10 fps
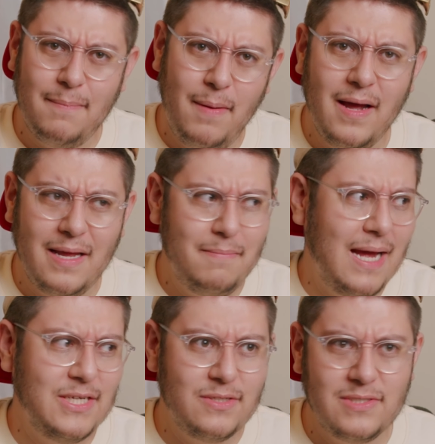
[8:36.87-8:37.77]
Pocket
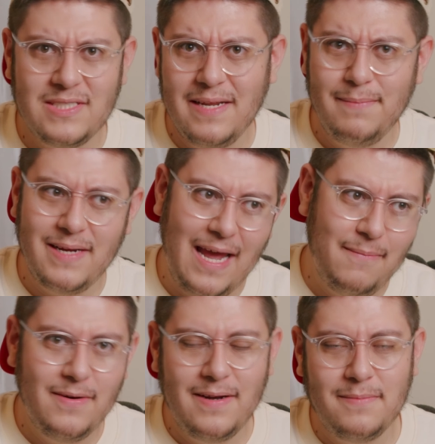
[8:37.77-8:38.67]
Magic Cinema
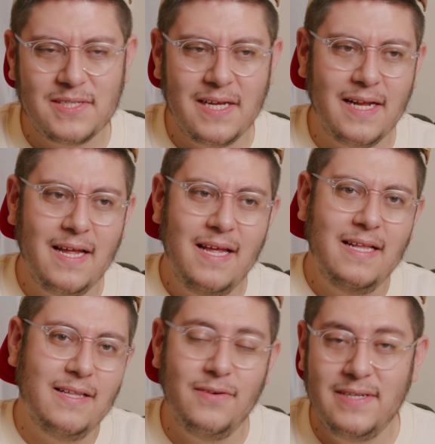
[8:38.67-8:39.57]
camera. No, I'm just kidding.
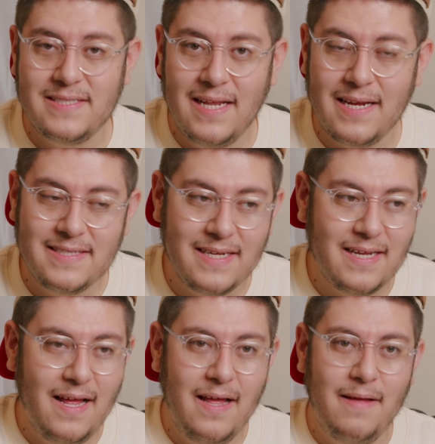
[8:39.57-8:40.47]
A little dyslexic.